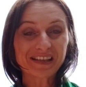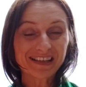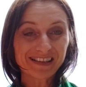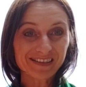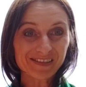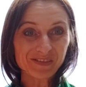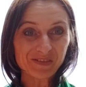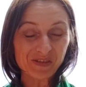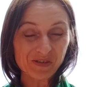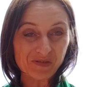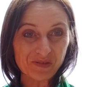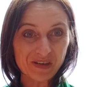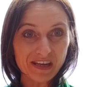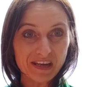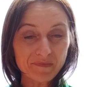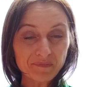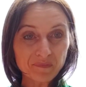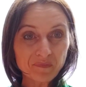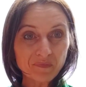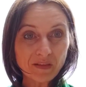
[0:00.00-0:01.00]
like to truly
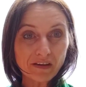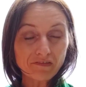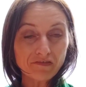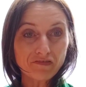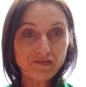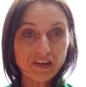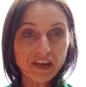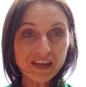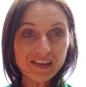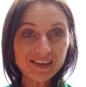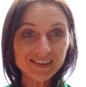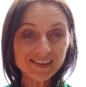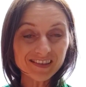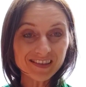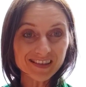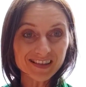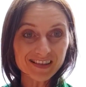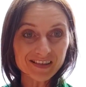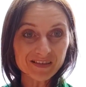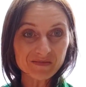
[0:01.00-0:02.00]

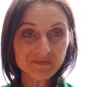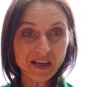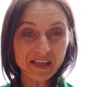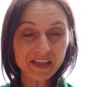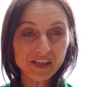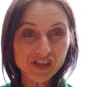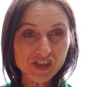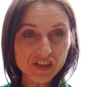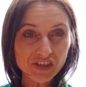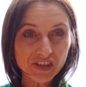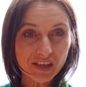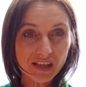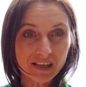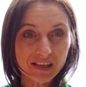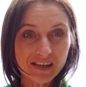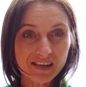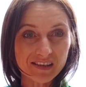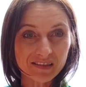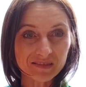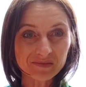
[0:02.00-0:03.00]
feel
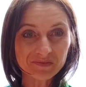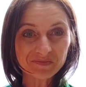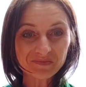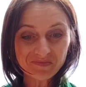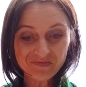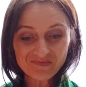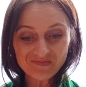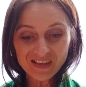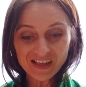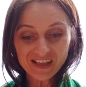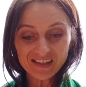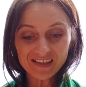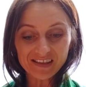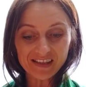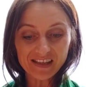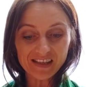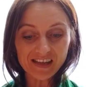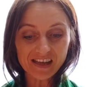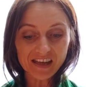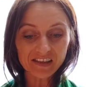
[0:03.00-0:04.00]
energetically
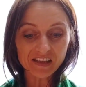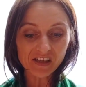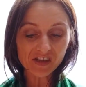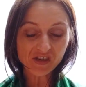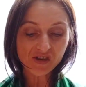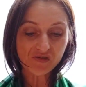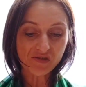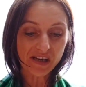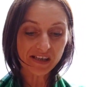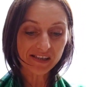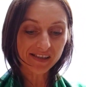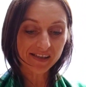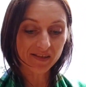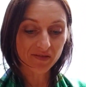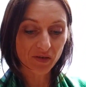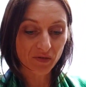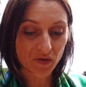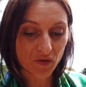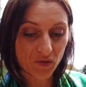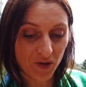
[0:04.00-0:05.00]
the inner strength,
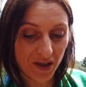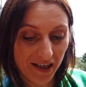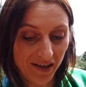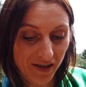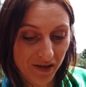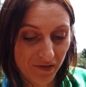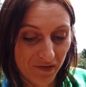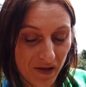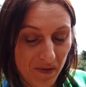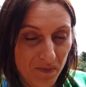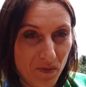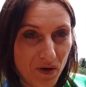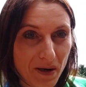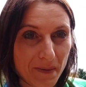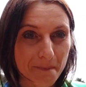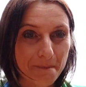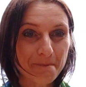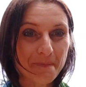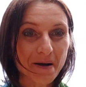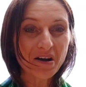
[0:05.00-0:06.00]
if you would like to feel more
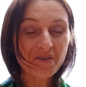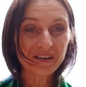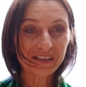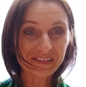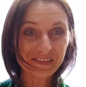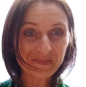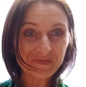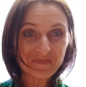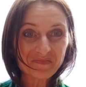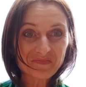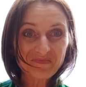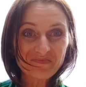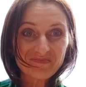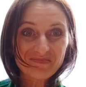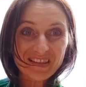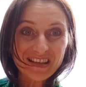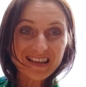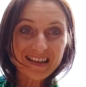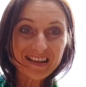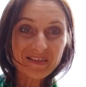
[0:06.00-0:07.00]
empowered,
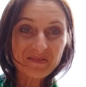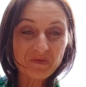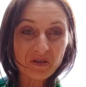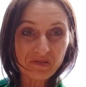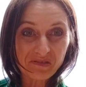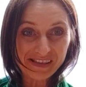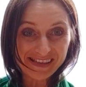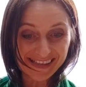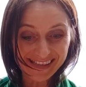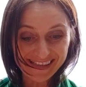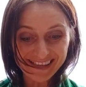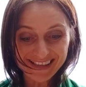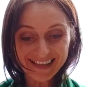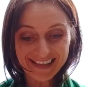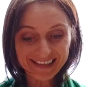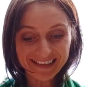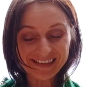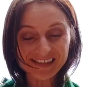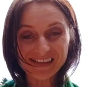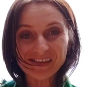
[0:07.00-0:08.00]
more
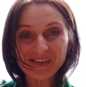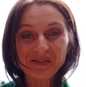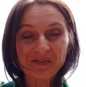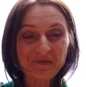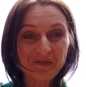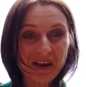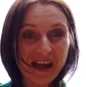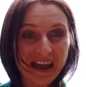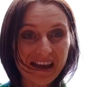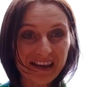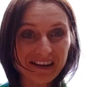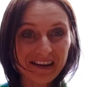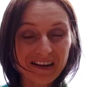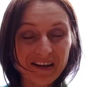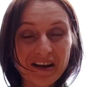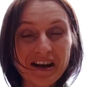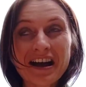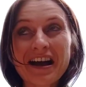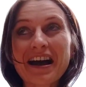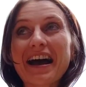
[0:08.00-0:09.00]
resilient, so we
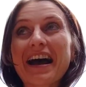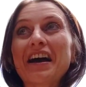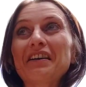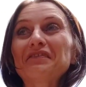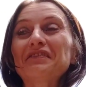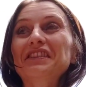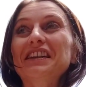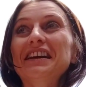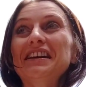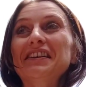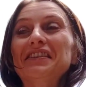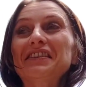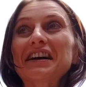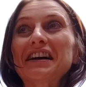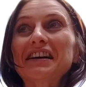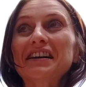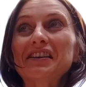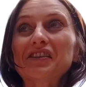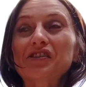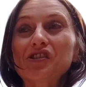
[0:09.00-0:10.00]
have the
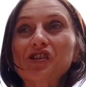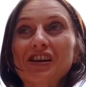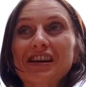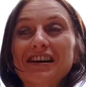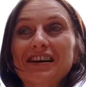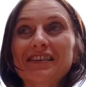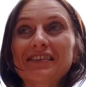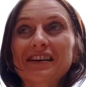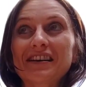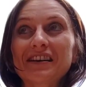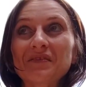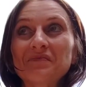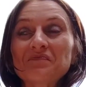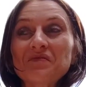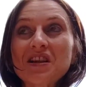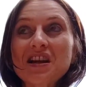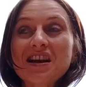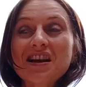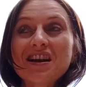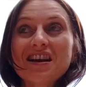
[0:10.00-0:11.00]
entire enchilada.
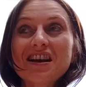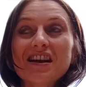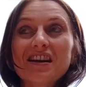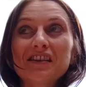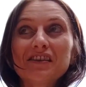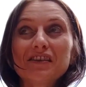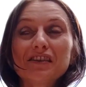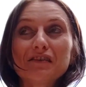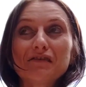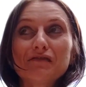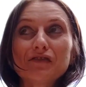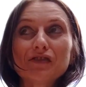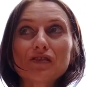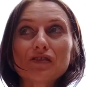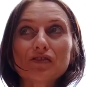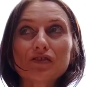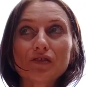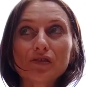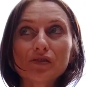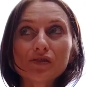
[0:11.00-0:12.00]
And
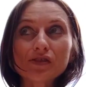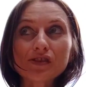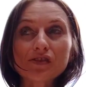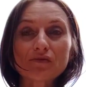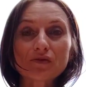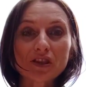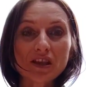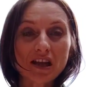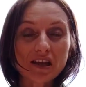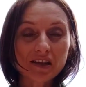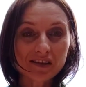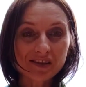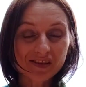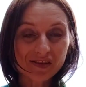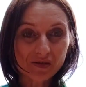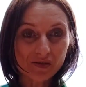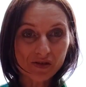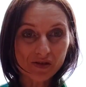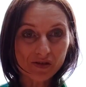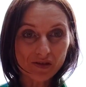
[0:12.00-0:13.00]
even those who would like to